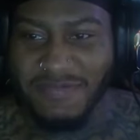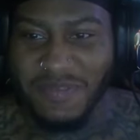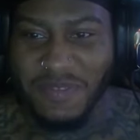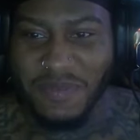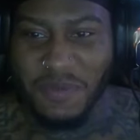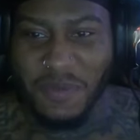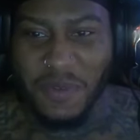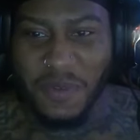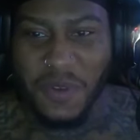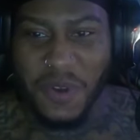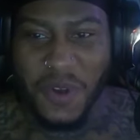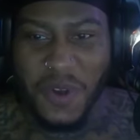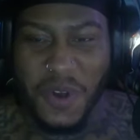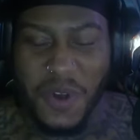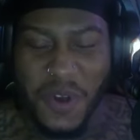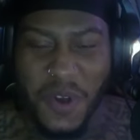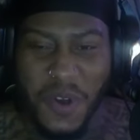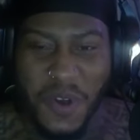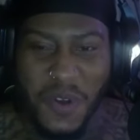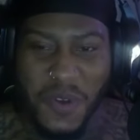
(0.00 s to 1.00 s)

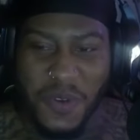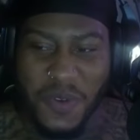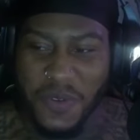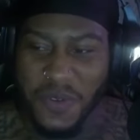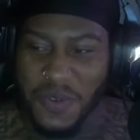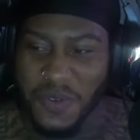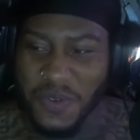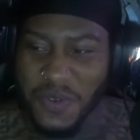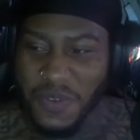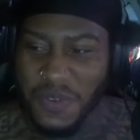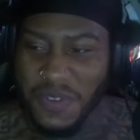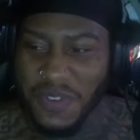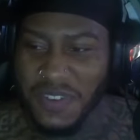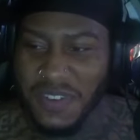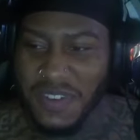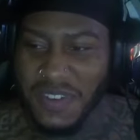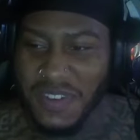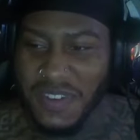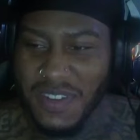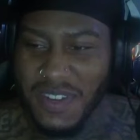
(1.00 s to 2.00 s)
Woo!
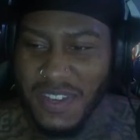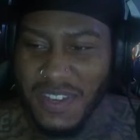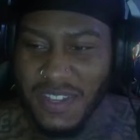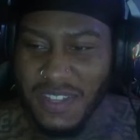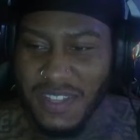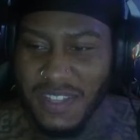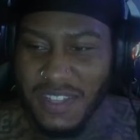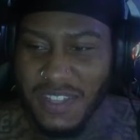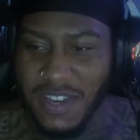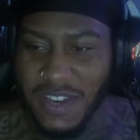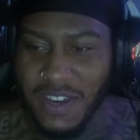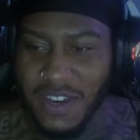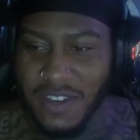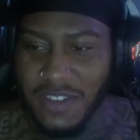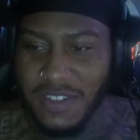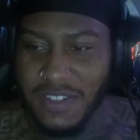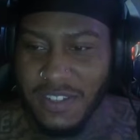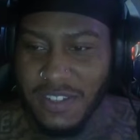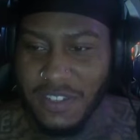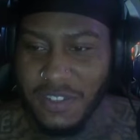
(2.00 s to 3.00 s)

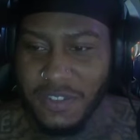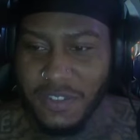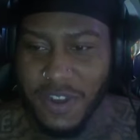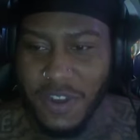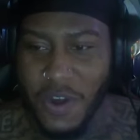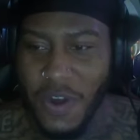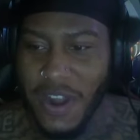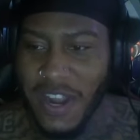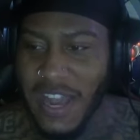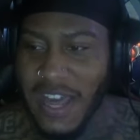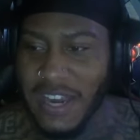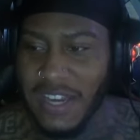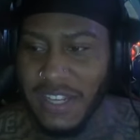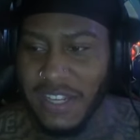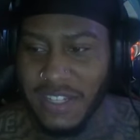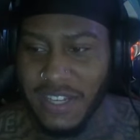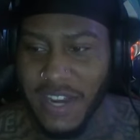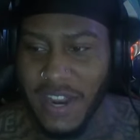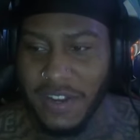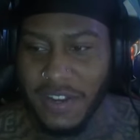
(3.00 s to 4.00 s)
Yeah, you know I gotta
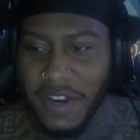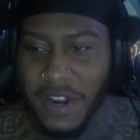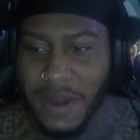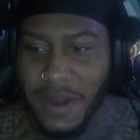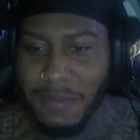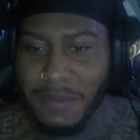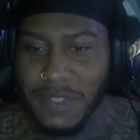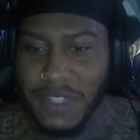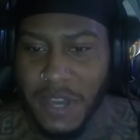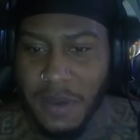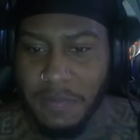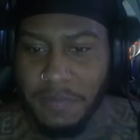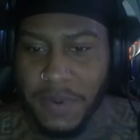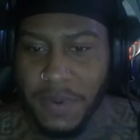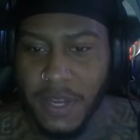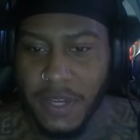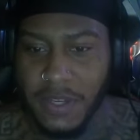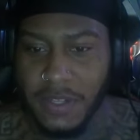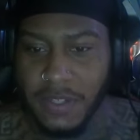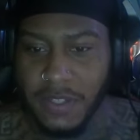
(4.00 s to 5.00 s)
hit that thumbs up
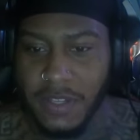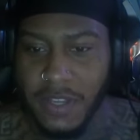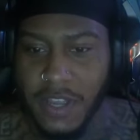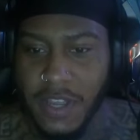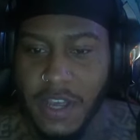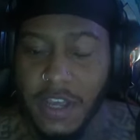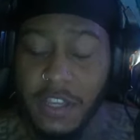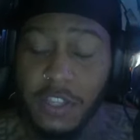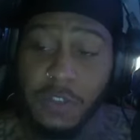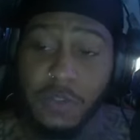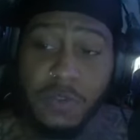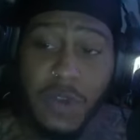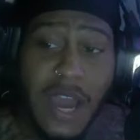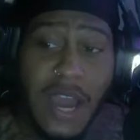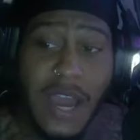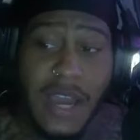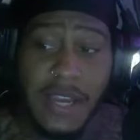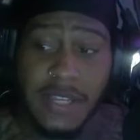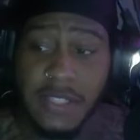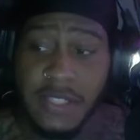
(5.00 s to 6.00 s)
button. You
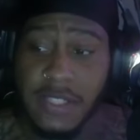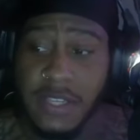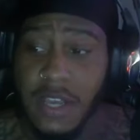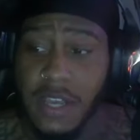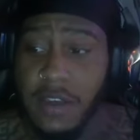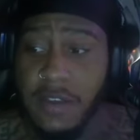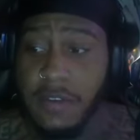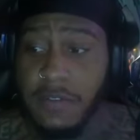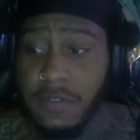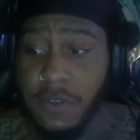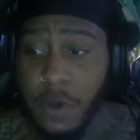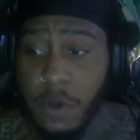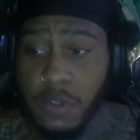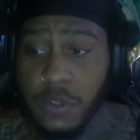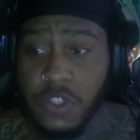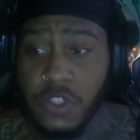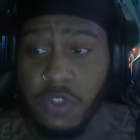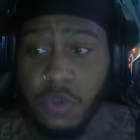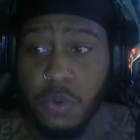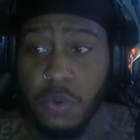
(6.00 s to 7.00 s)
guys,
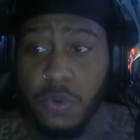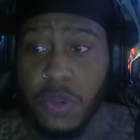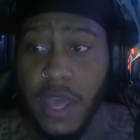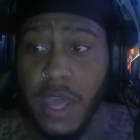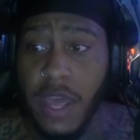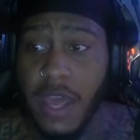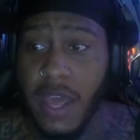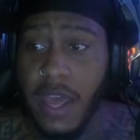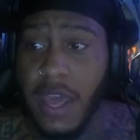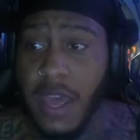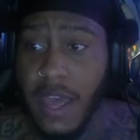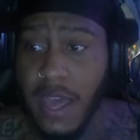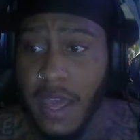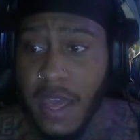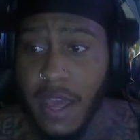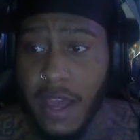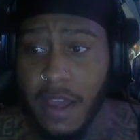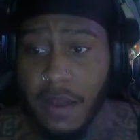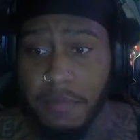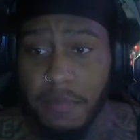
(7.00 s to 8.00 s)
those of you that
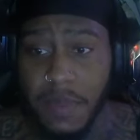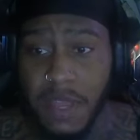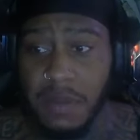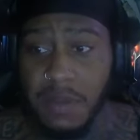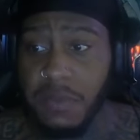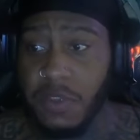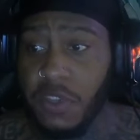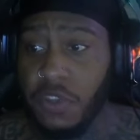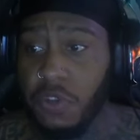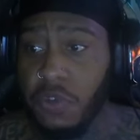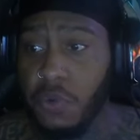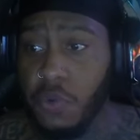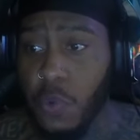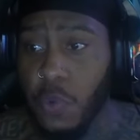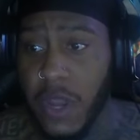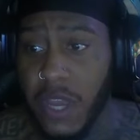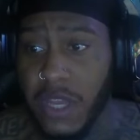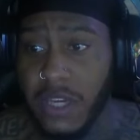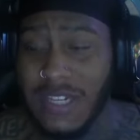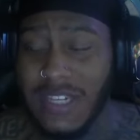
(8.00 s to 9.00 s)
maybe you
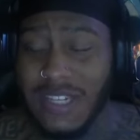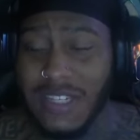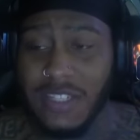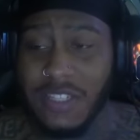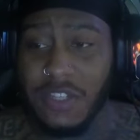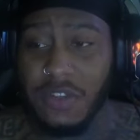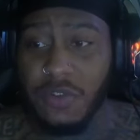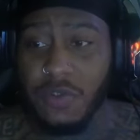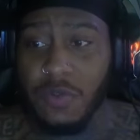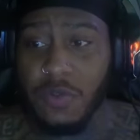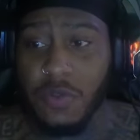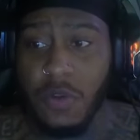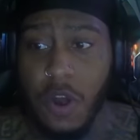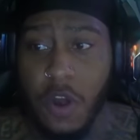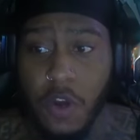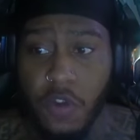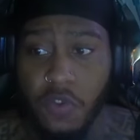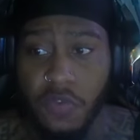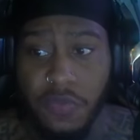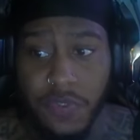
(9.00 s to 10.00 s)
waited into
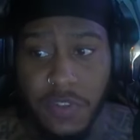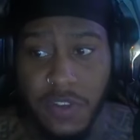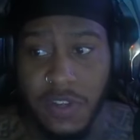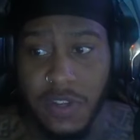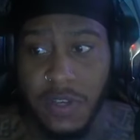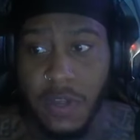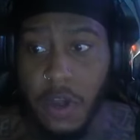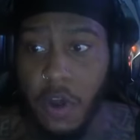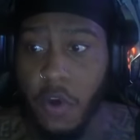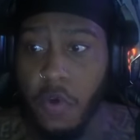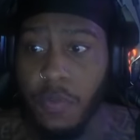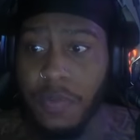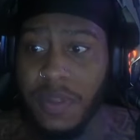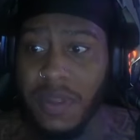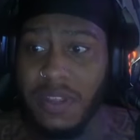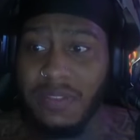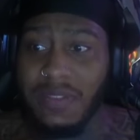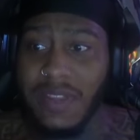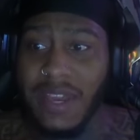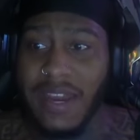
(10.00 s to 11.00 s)

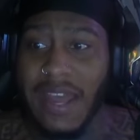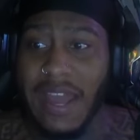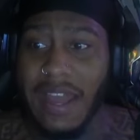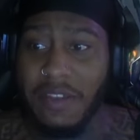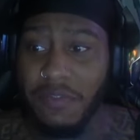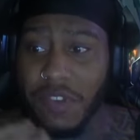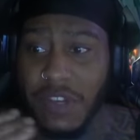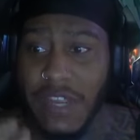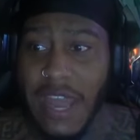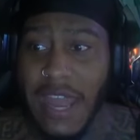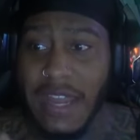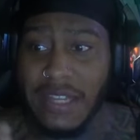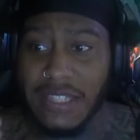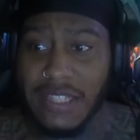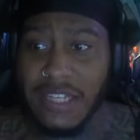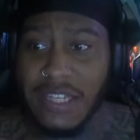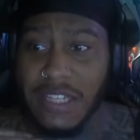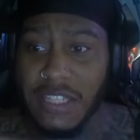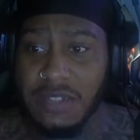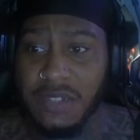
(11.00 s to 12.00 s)
hoping that I react
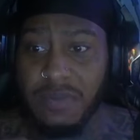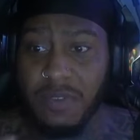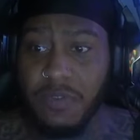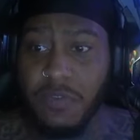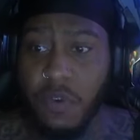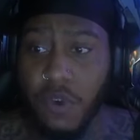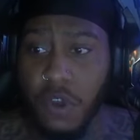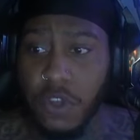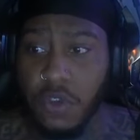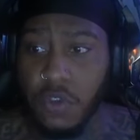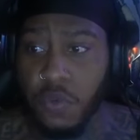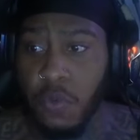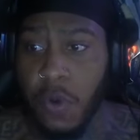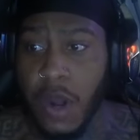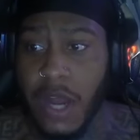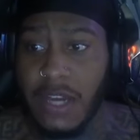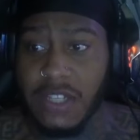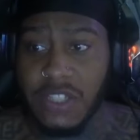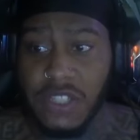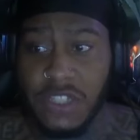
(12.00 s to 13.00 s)
to this before you
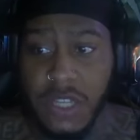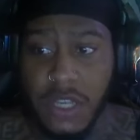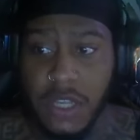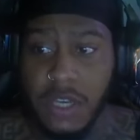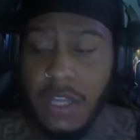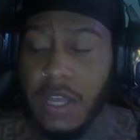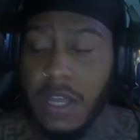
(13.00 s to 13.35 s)
watched it,